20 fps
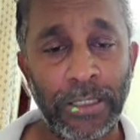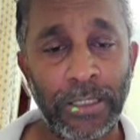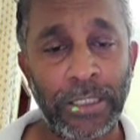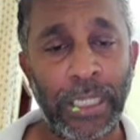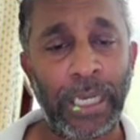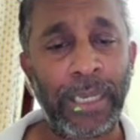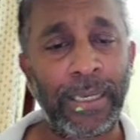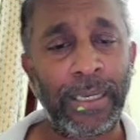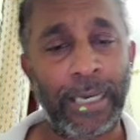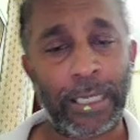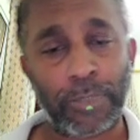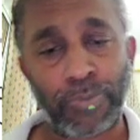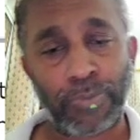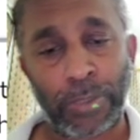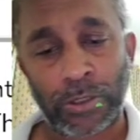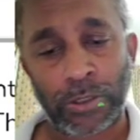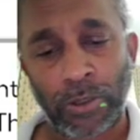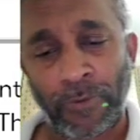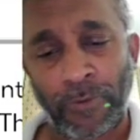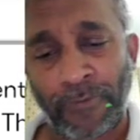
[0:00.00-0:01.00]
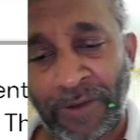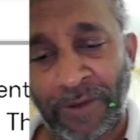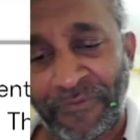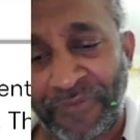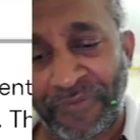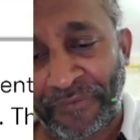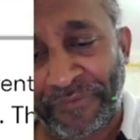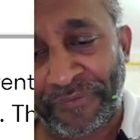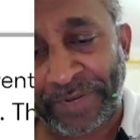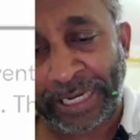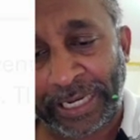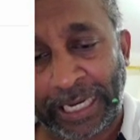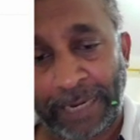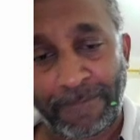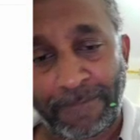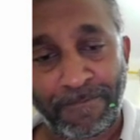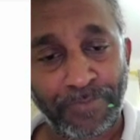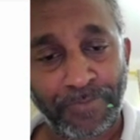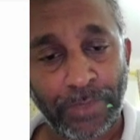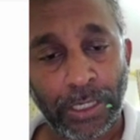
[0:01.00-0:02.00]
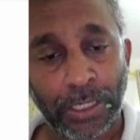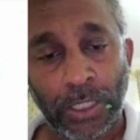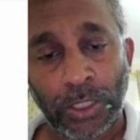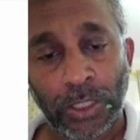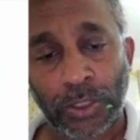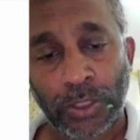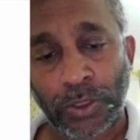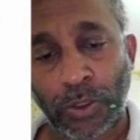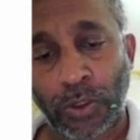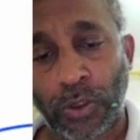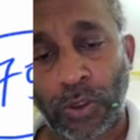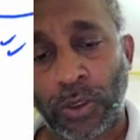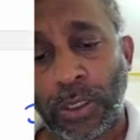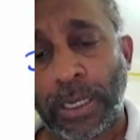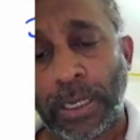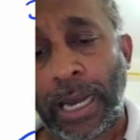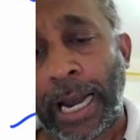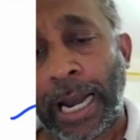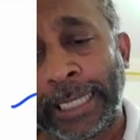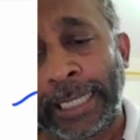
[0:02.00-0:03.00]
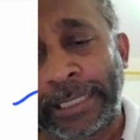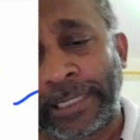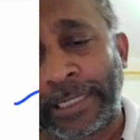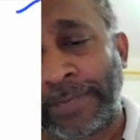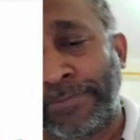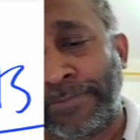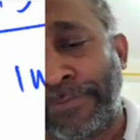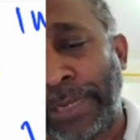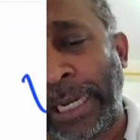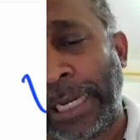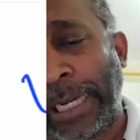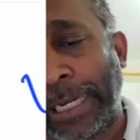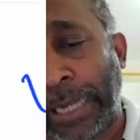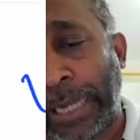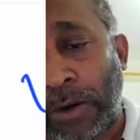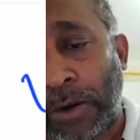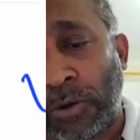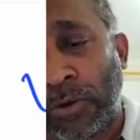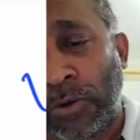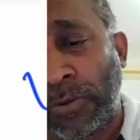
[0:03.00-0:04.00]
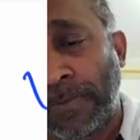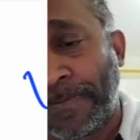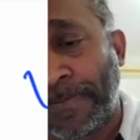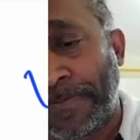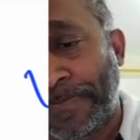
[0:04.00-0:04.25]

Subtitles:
selling expense of 150. So item B now,